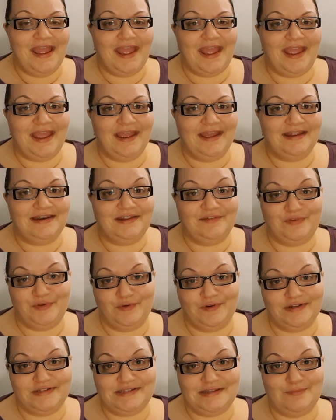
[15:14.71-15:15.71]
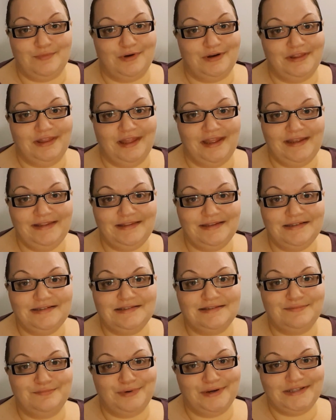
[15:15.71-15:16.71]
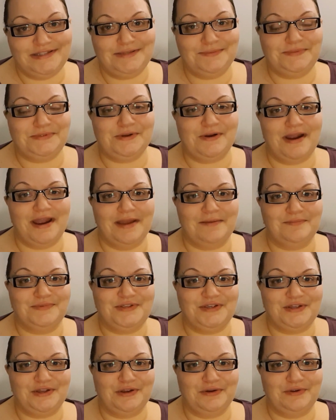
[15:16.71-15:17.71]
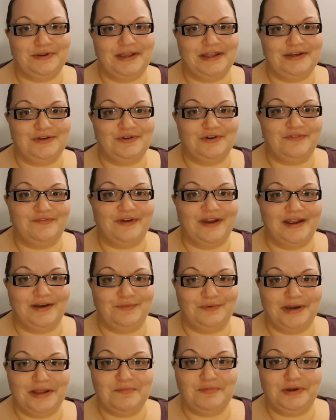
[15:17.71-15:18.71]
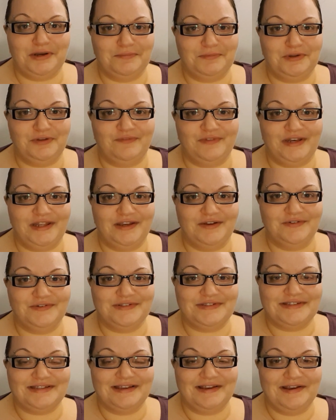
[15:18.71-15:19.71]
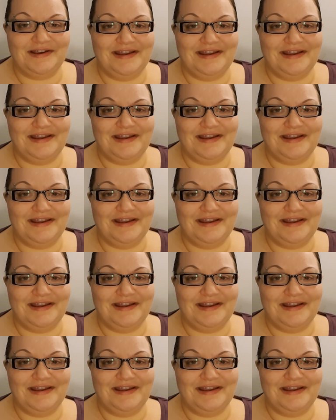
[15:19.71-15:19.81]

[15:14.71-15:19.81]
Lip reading: And if you want to see more like this, press subscribe so you get notified when I put up new videos.